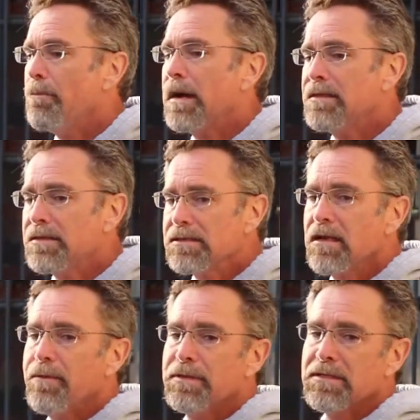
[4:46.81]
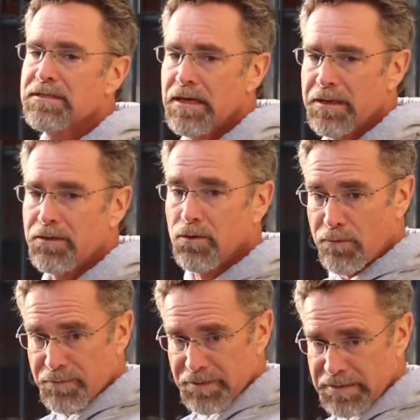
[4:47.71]
By this time in the cycle,
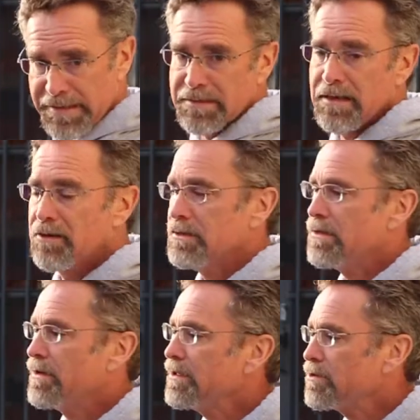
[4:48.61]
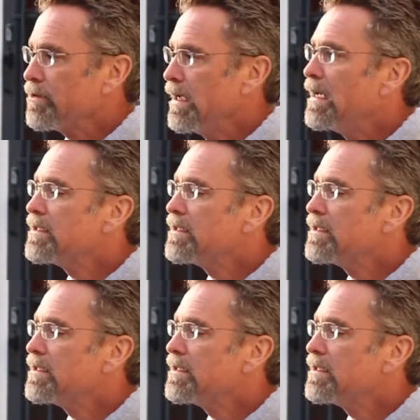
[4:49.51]
over this 10,000-year history,